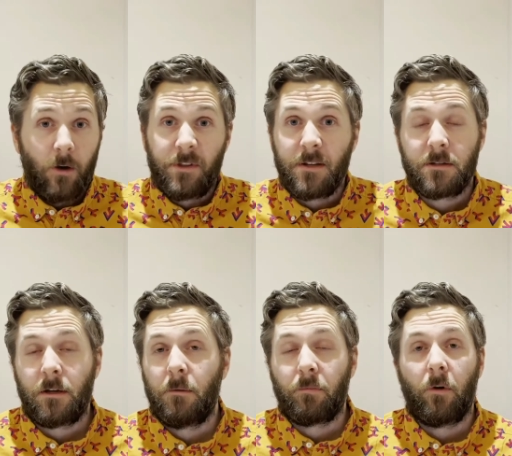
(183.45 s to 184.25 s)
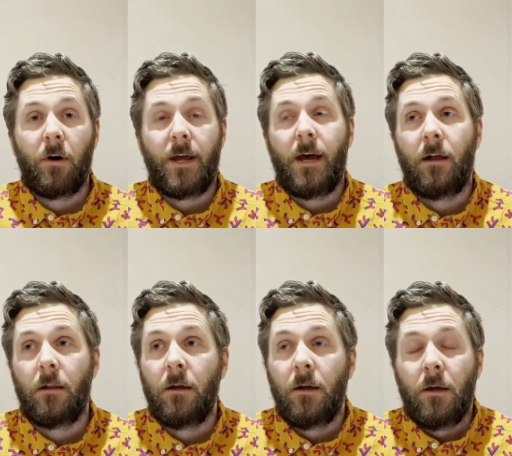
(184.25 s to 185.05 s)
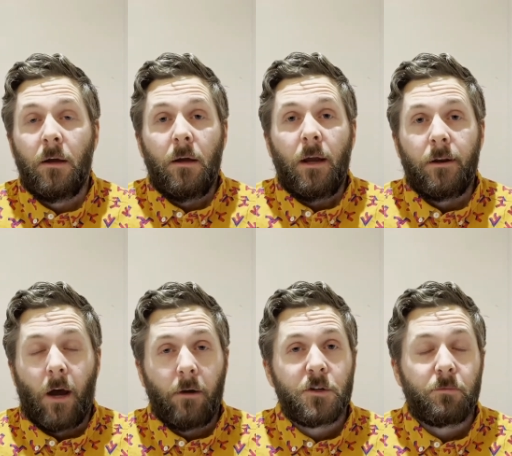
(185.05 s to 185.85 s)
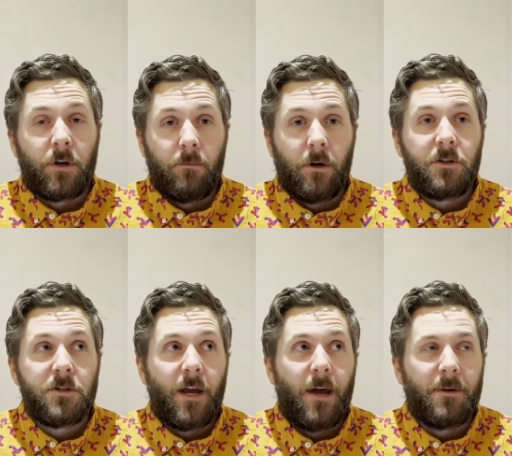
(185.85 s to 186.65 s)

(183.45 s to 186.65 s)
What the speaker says: That's like a broad L in Irish pretty much,